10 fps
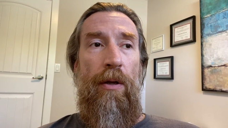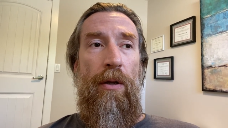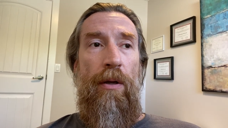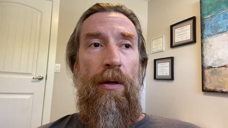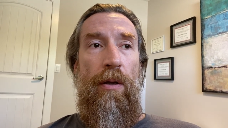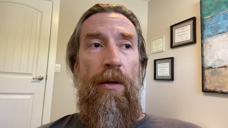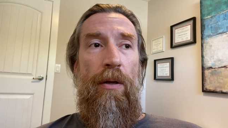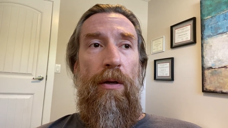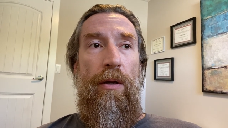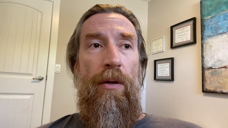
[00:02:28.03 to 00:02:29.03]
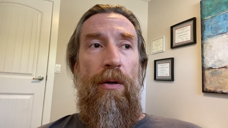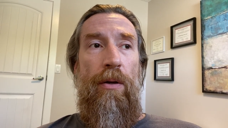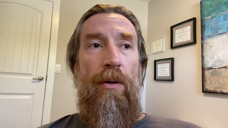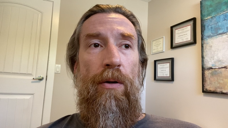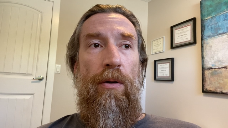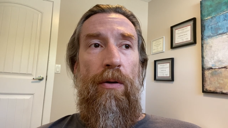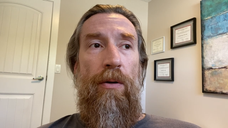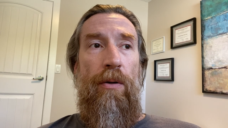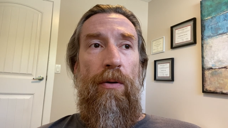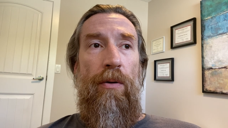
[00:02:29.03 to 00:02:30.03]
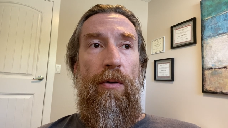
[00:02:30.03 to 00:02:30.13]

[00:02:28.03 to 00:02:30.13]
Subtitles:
No one is speaking in this clip.